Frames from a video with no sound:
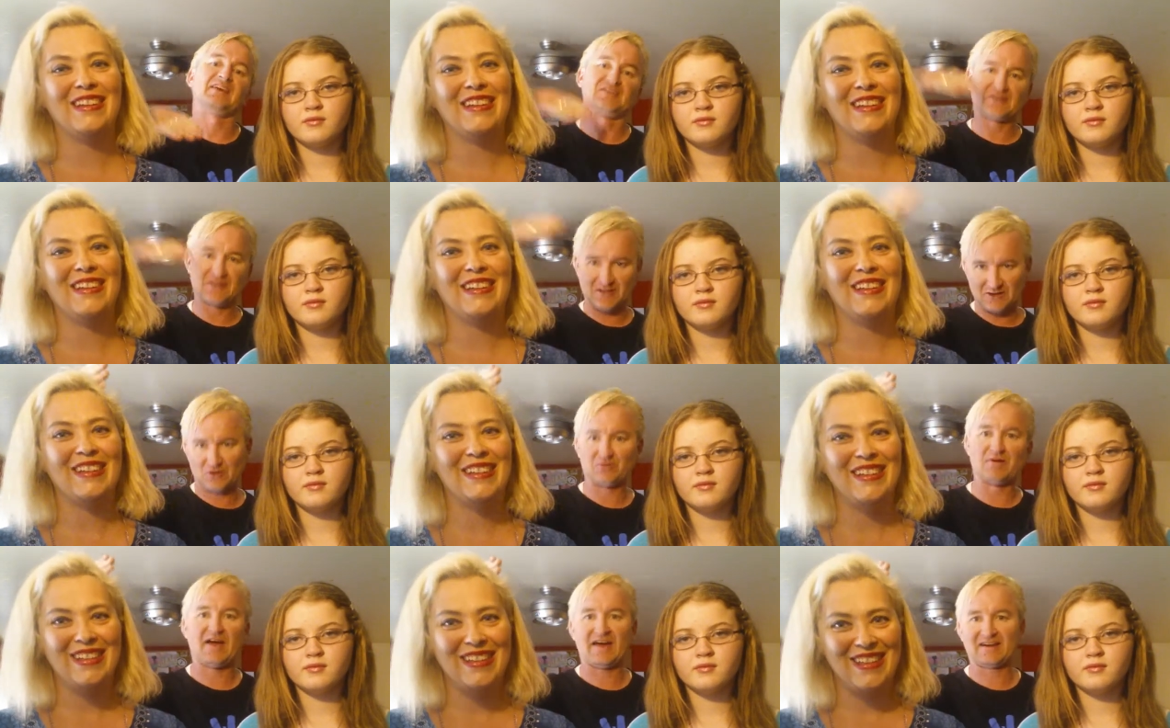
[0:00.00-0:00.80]
Speaker 1: then you got to
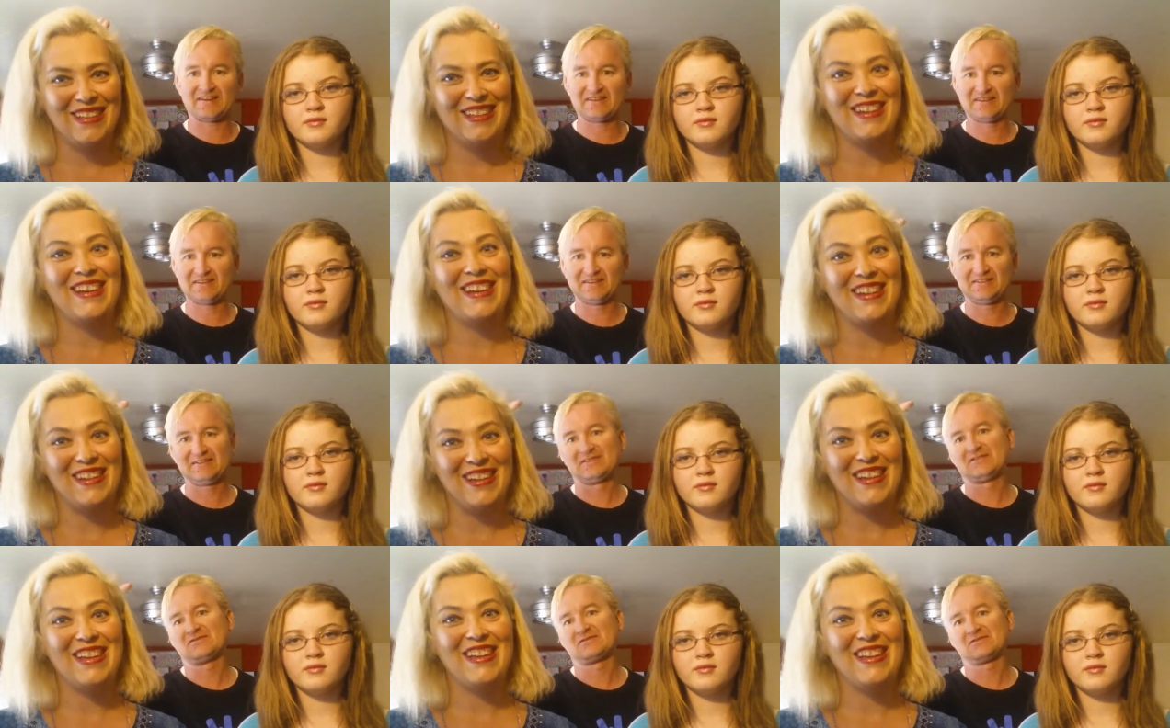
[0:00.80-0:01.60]
go back
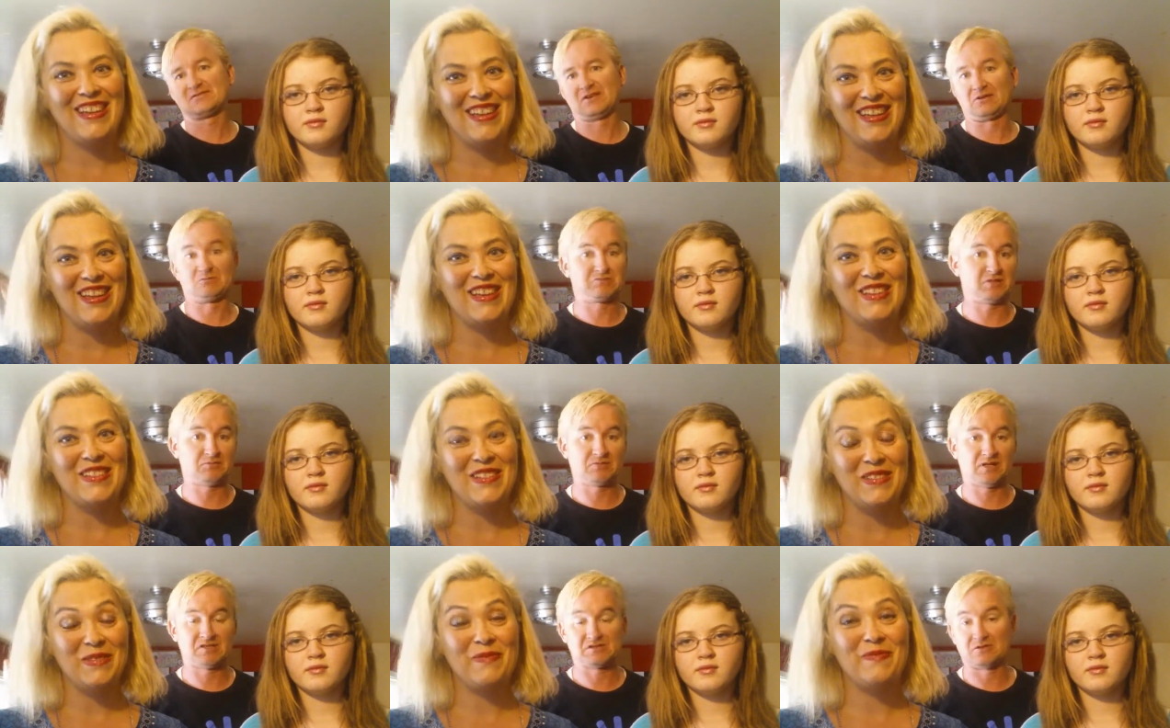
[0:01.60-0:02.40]
and
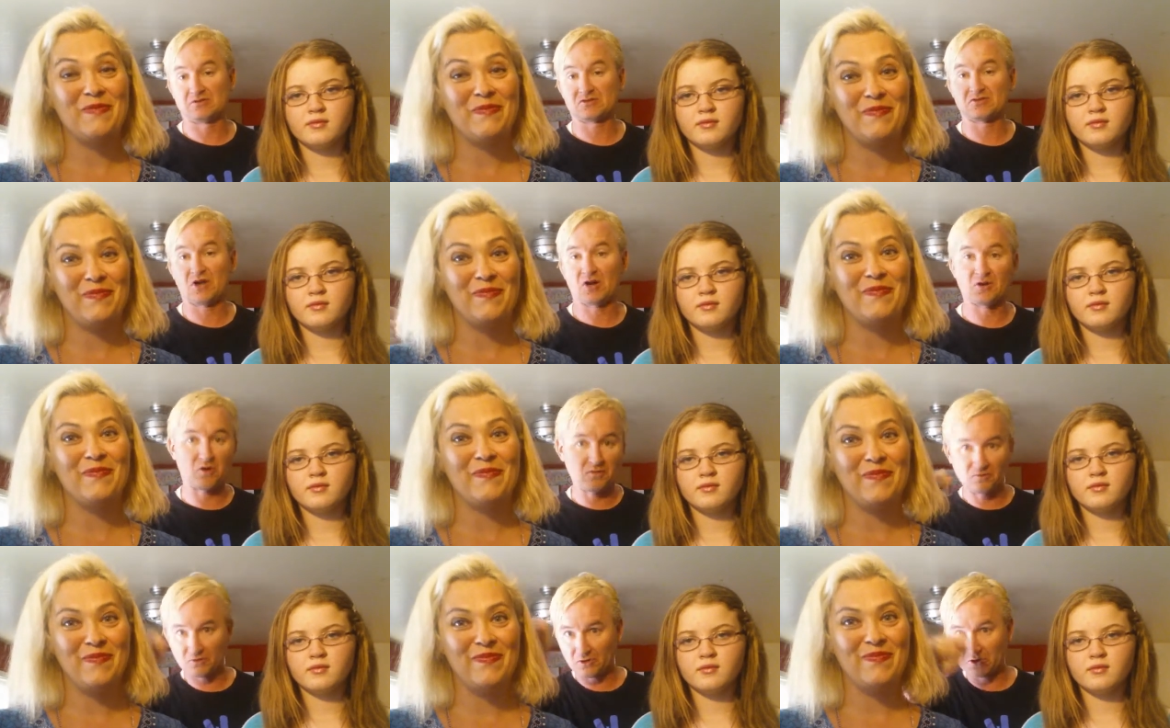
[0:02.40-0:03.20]
sometimes either start
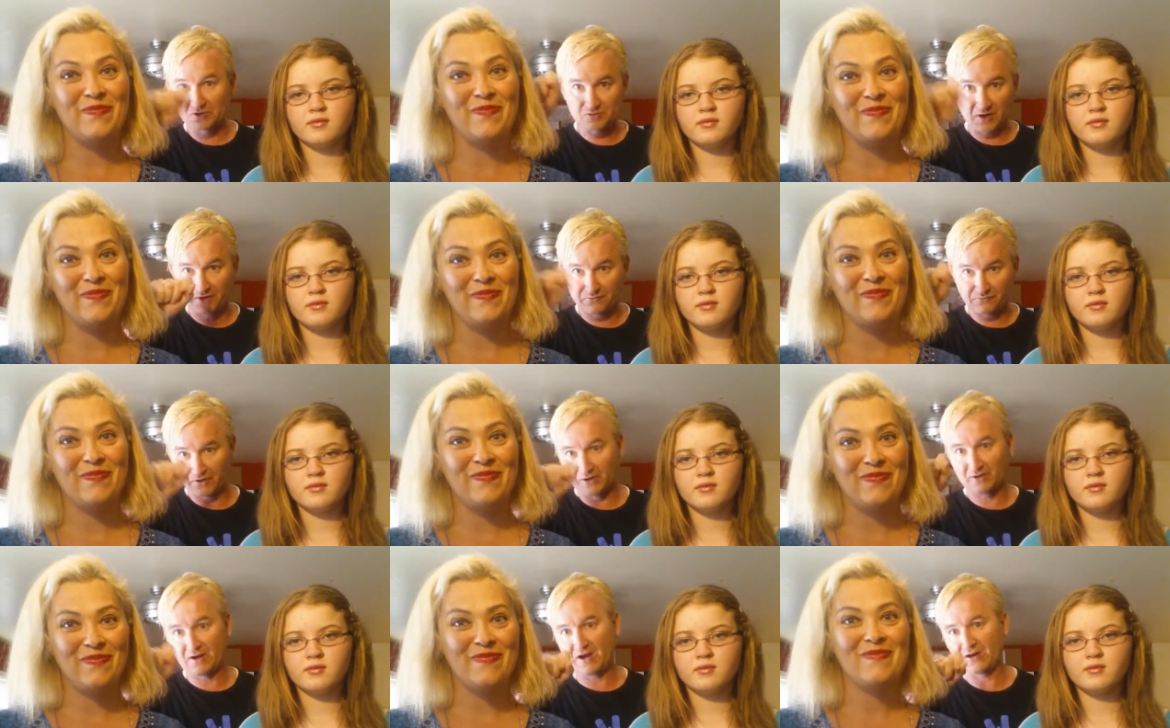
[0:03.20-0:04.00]
over or try to
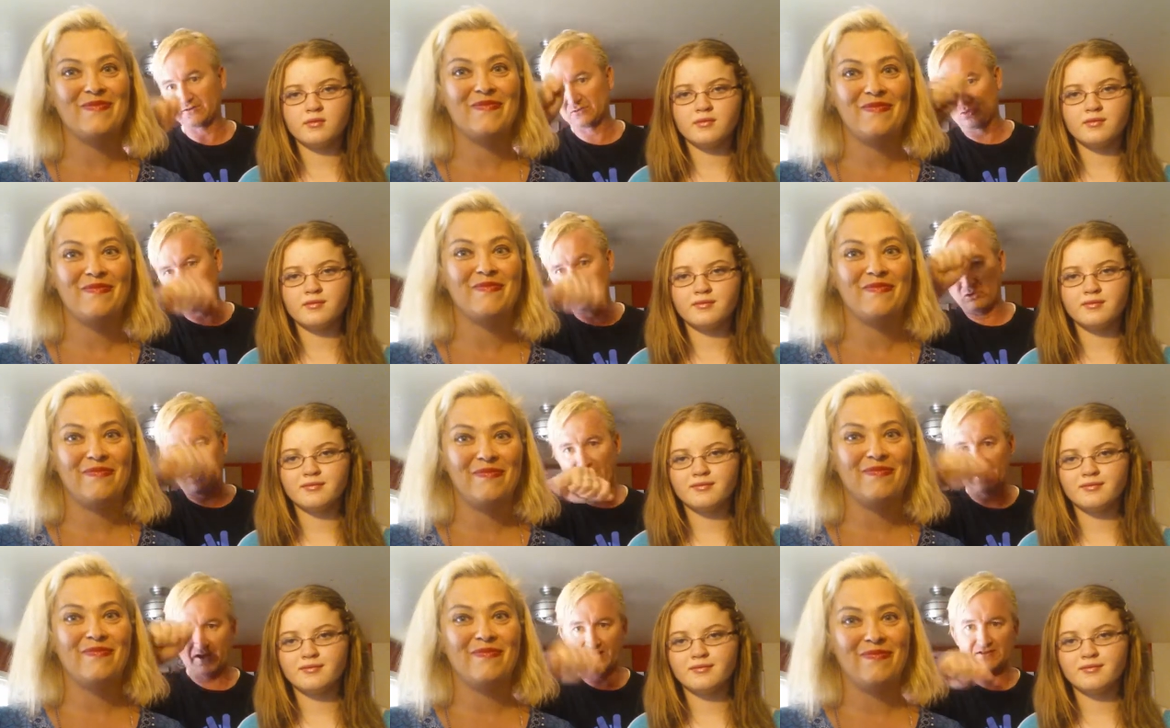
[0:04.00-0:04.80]
figure out and
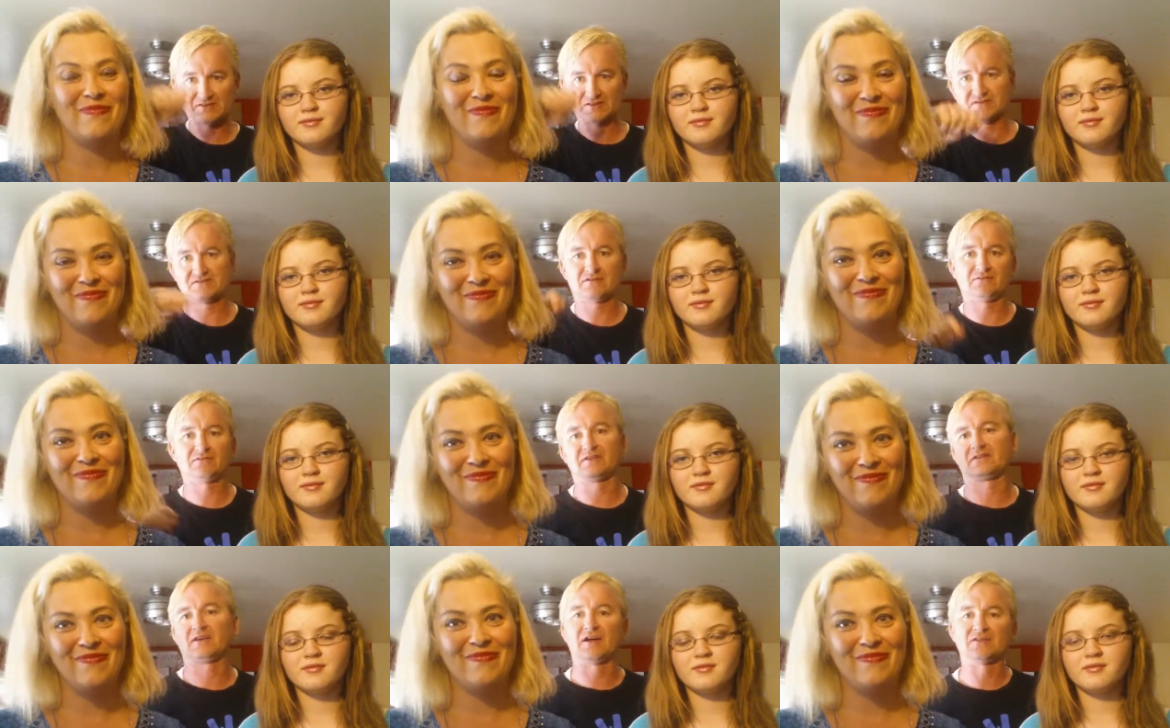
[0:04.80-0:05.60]
re-race and
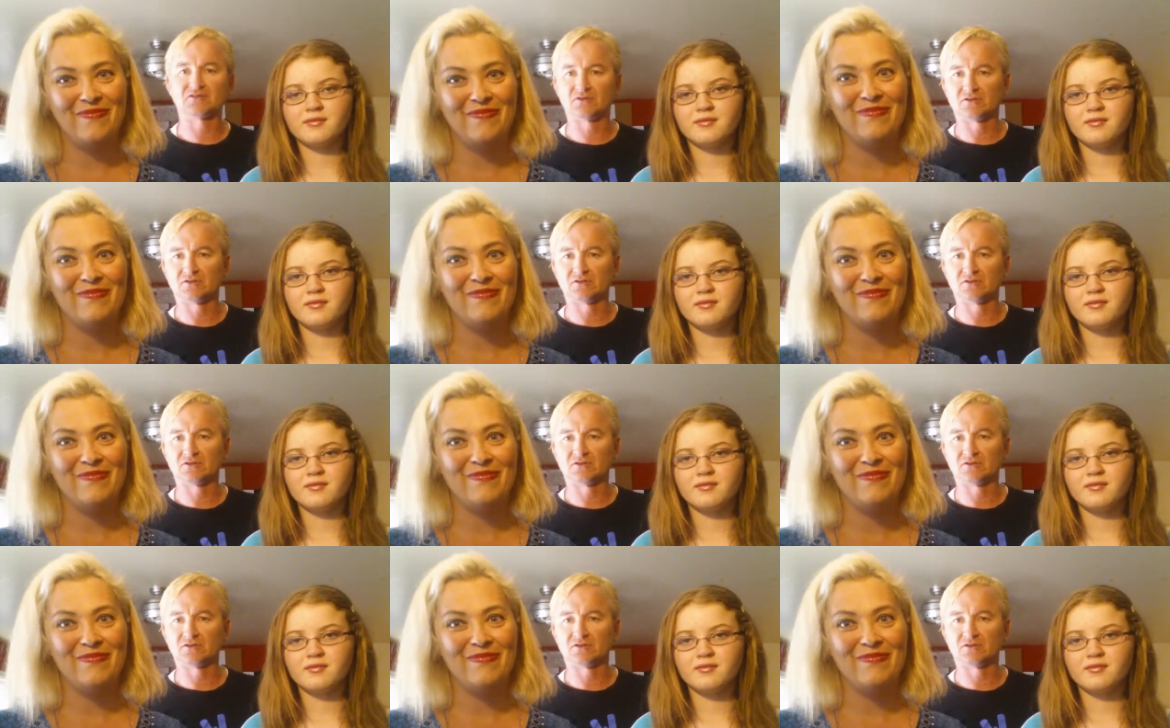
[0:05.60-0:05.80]
stuff like that.